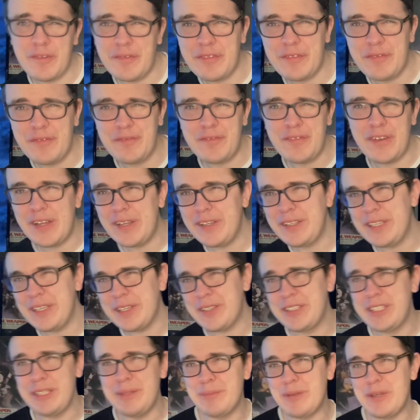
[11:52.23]
of a fun
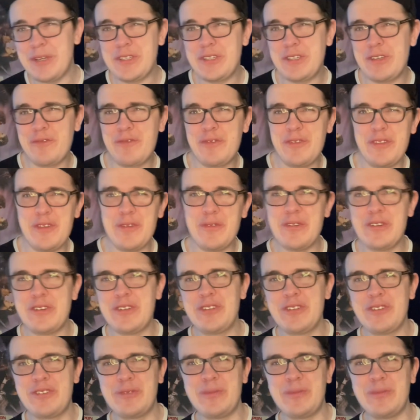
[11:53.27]
guilty pleasure for the original